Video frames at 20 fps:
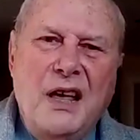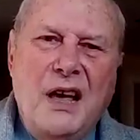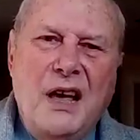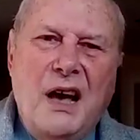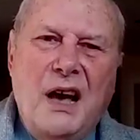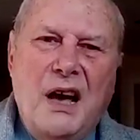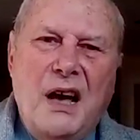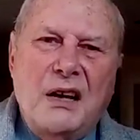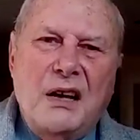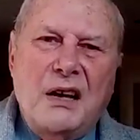
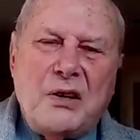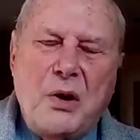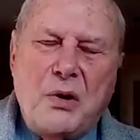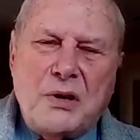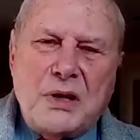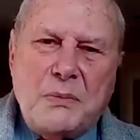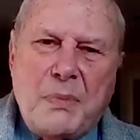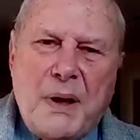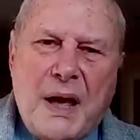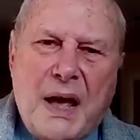
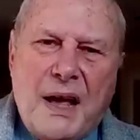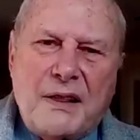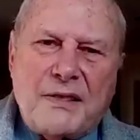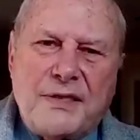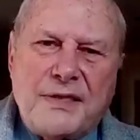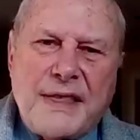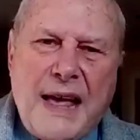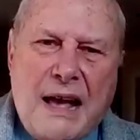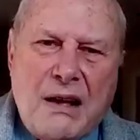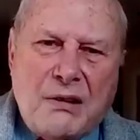going back
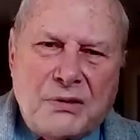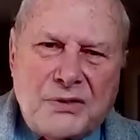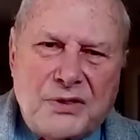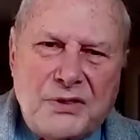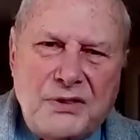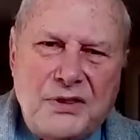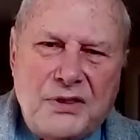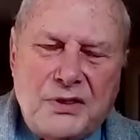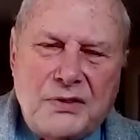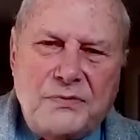
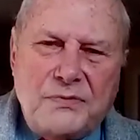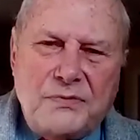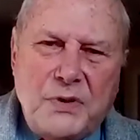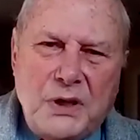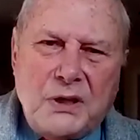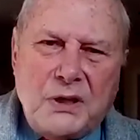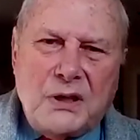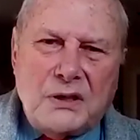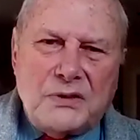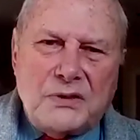thousands of
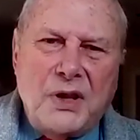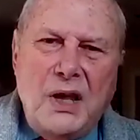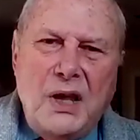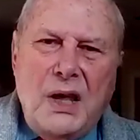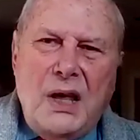years.